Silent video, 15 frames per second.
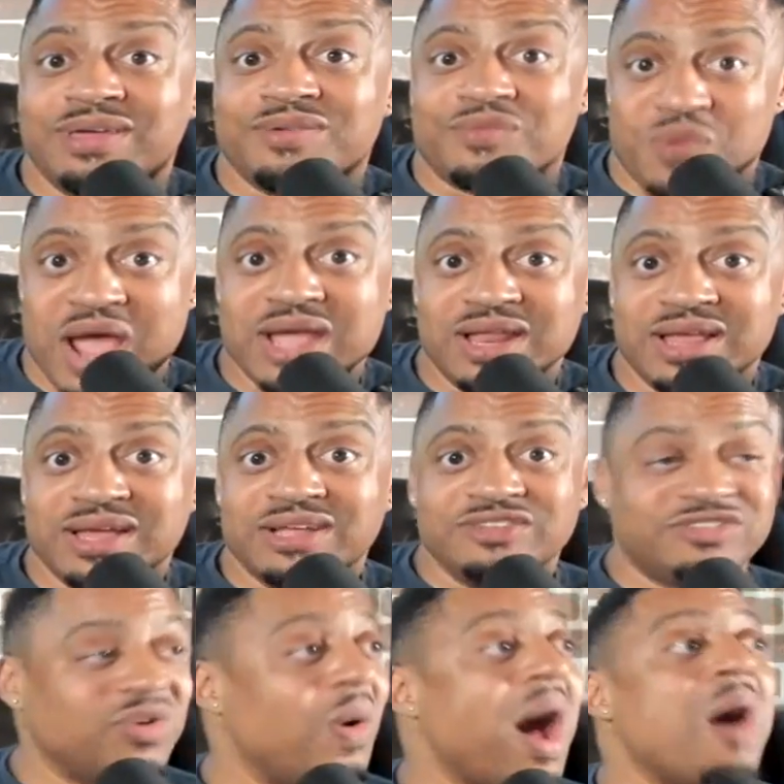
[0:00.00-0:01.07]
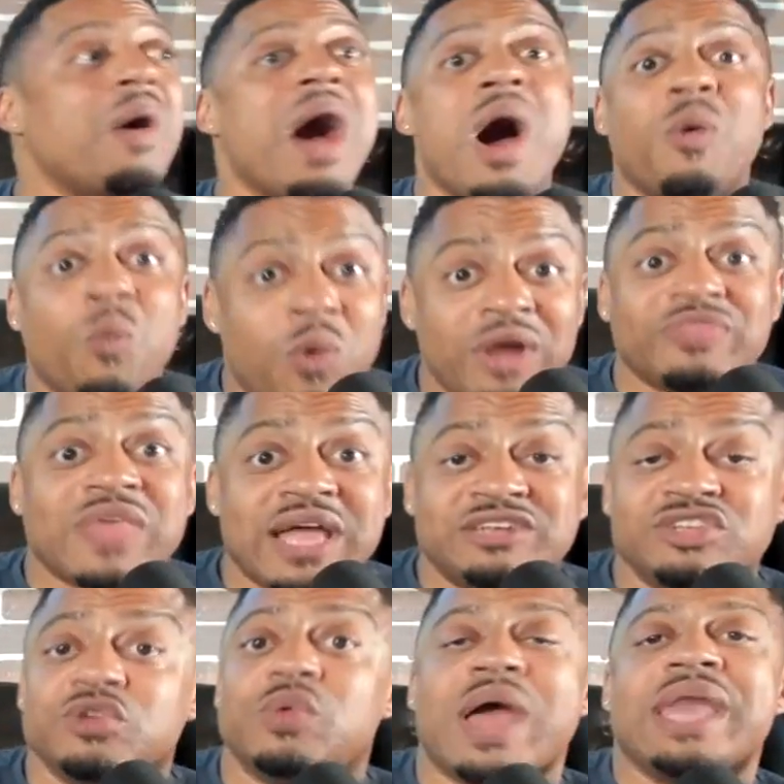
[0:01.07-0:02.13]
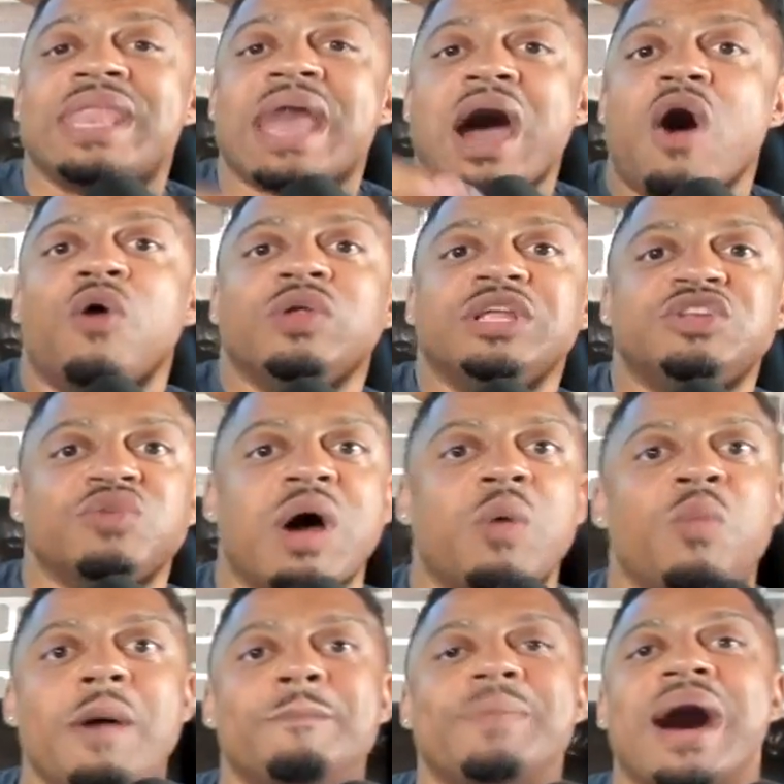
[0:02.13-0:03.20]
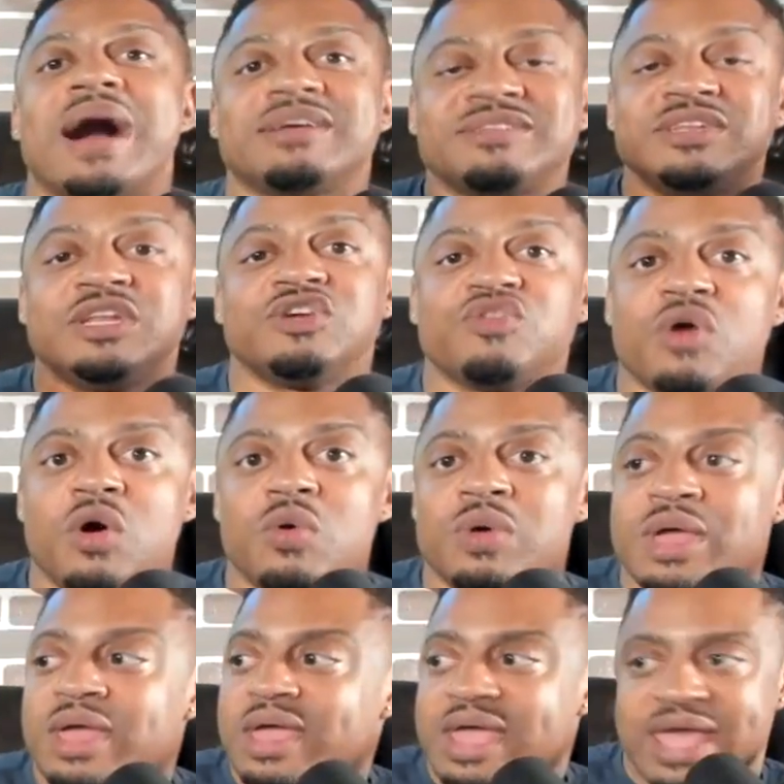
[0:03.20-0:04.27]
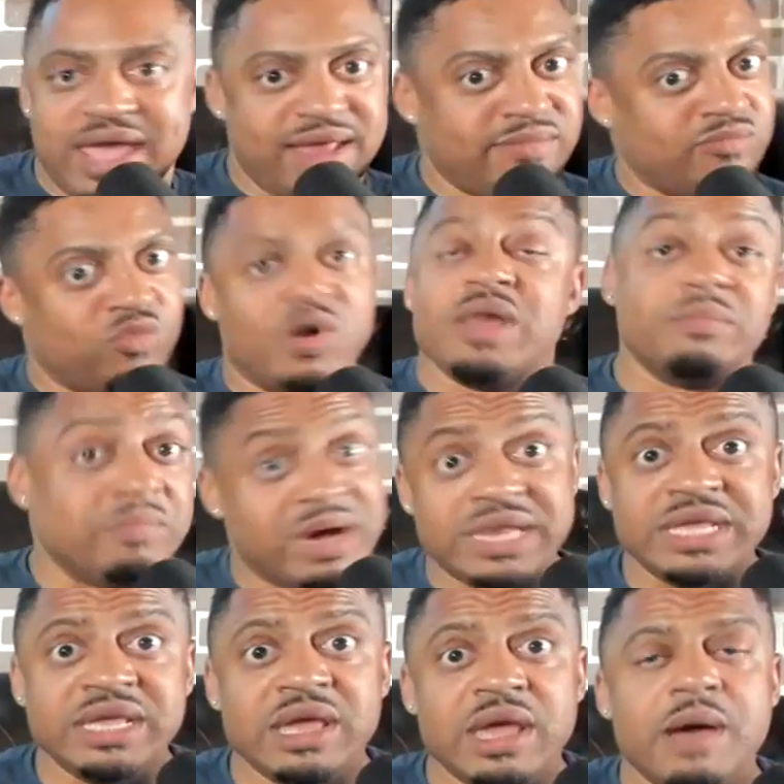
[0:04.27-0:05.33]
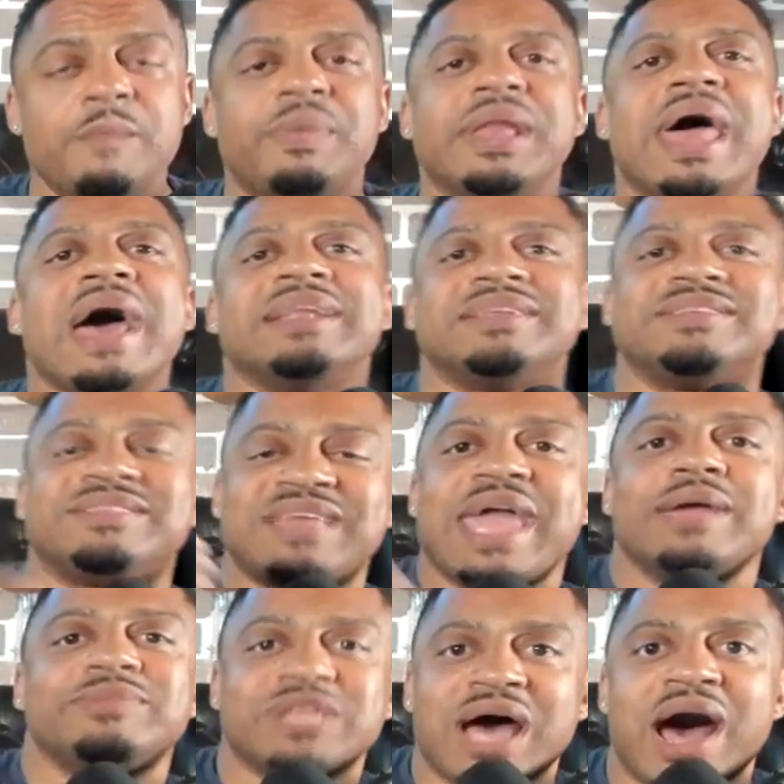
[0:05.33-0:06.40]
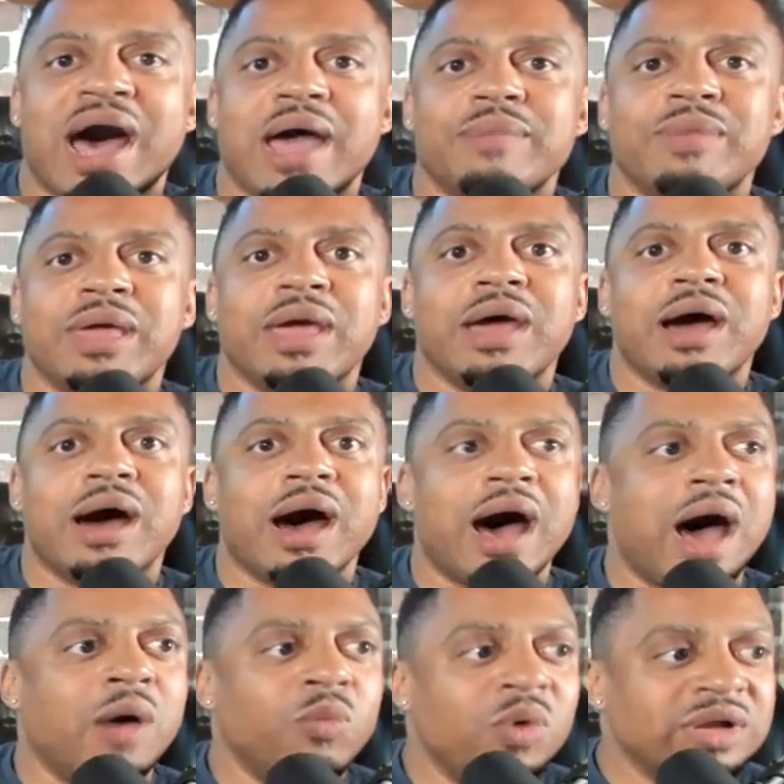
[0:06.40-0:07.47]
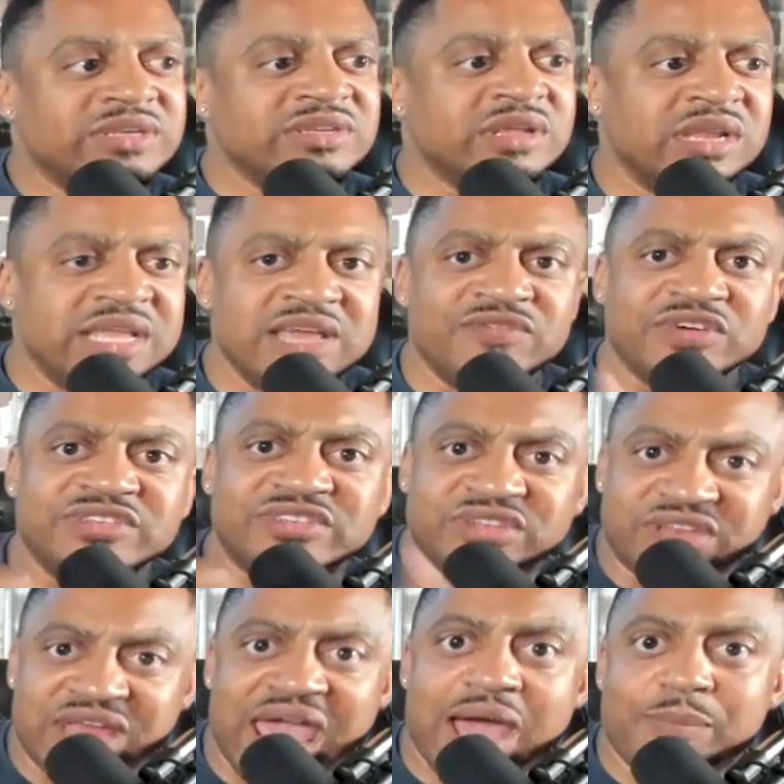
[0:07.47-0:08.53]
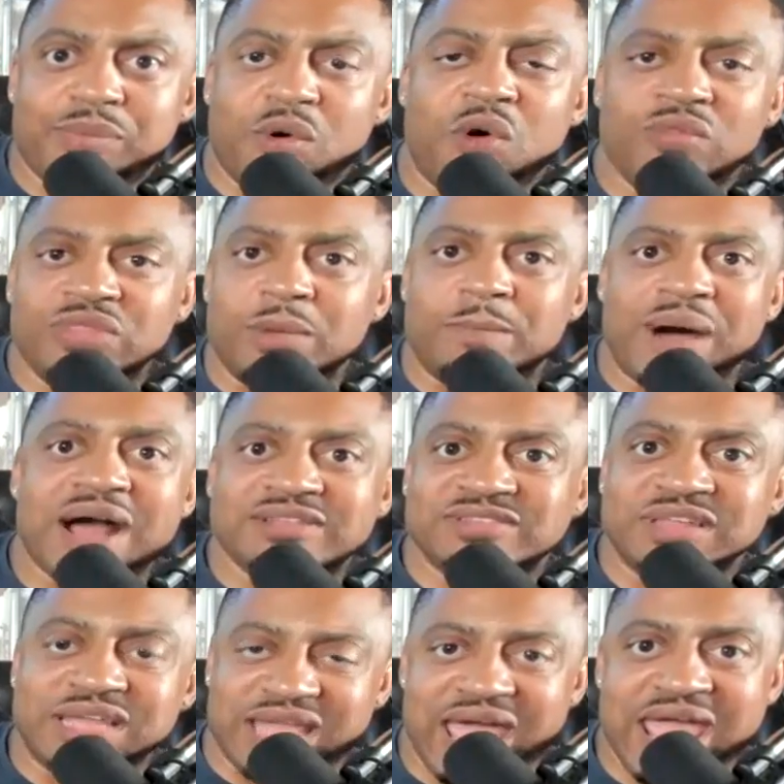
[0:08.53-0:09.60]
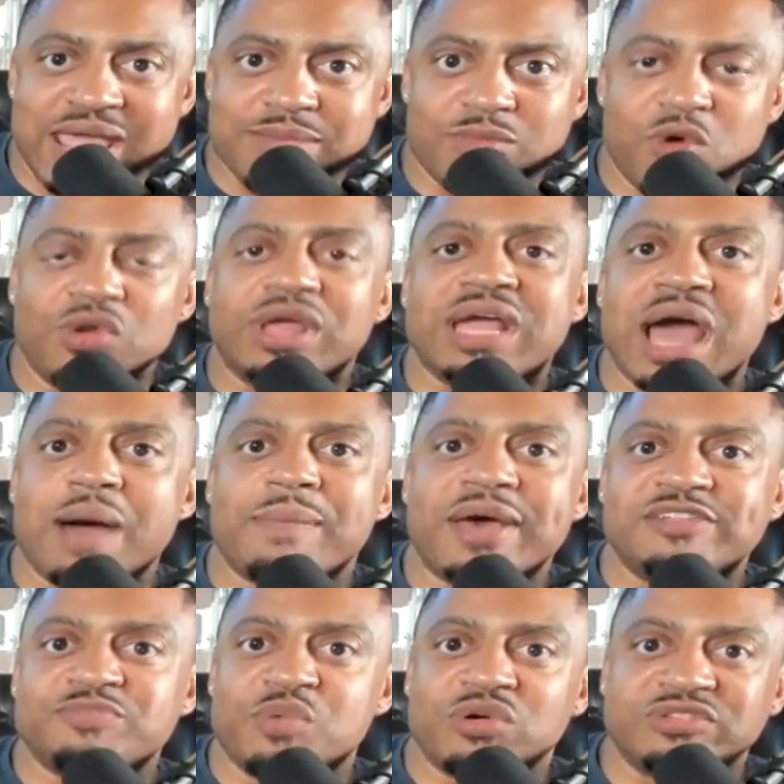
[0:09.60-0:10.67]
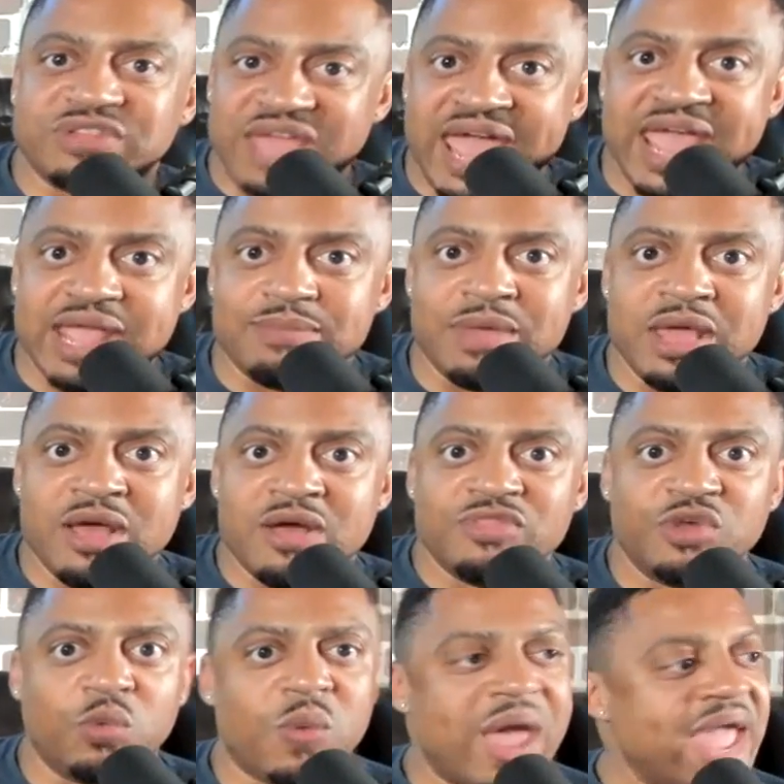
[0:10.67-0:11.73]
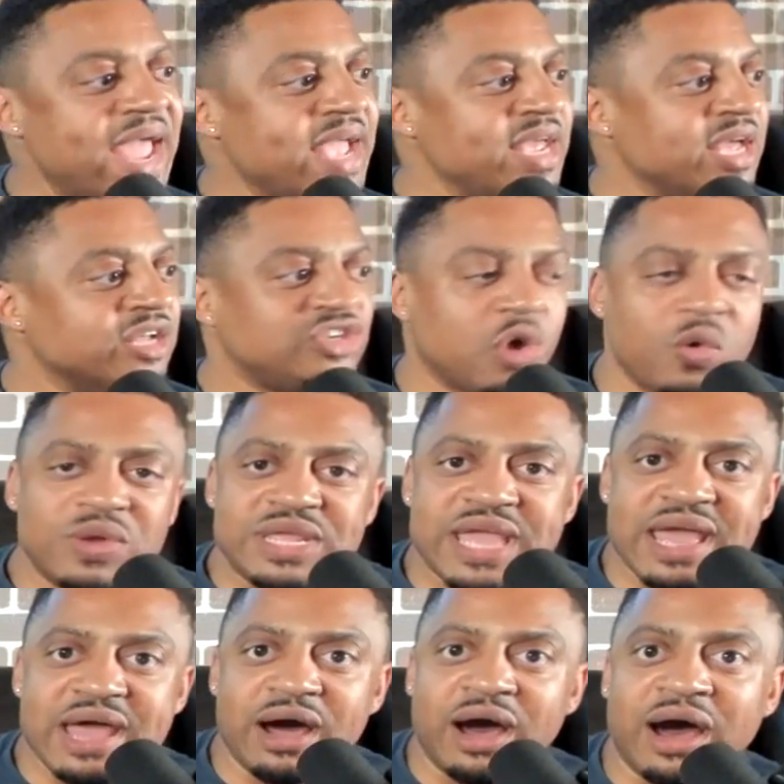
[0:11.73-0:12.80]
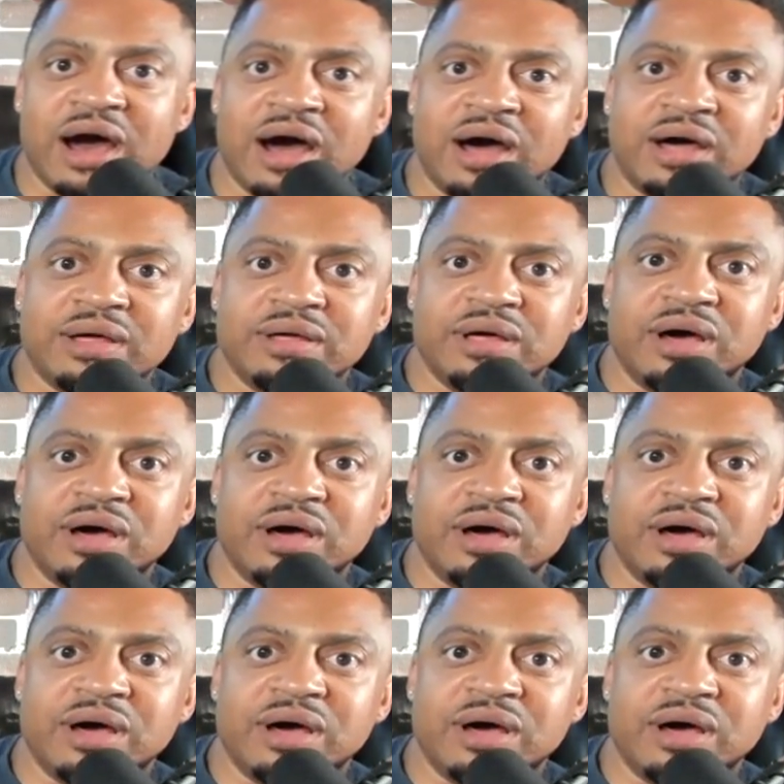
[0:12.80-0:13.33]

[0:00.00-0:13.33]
right? So I want that too. And not only do I want boxing to grow and want money, but at the same time, I want to leave a stamp on the boxing game, on the combat sports game, the way Teddy Atlas